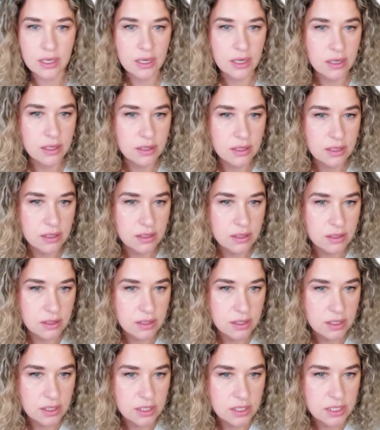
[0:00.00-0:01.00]
in
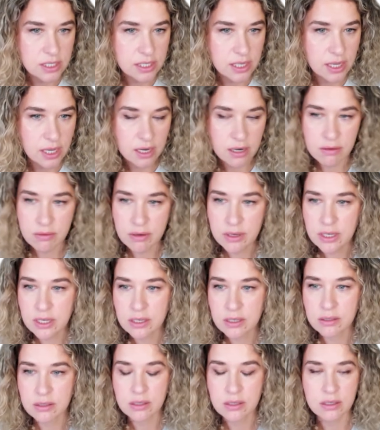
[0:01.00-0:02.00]
this
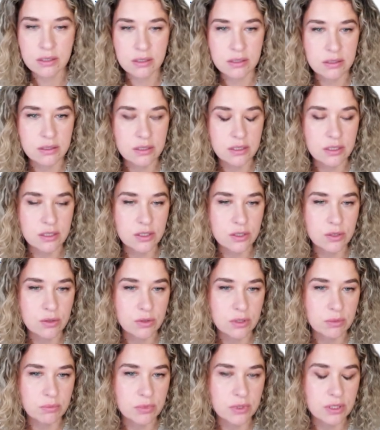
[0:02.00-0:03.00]
area, and it's
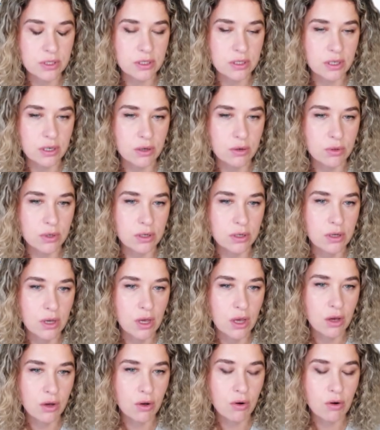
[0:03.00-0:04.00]
going to be our
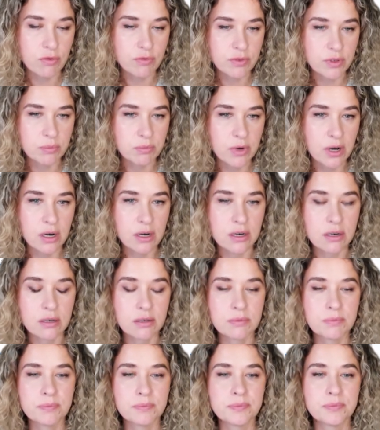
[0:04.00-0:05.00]
coffee
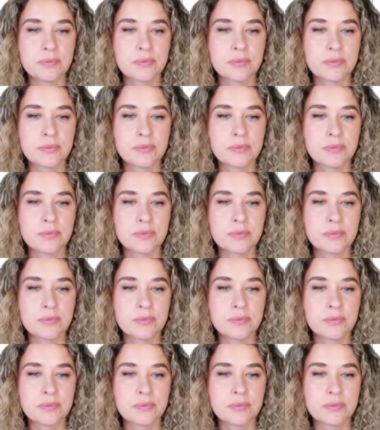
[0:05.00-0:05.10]
bar.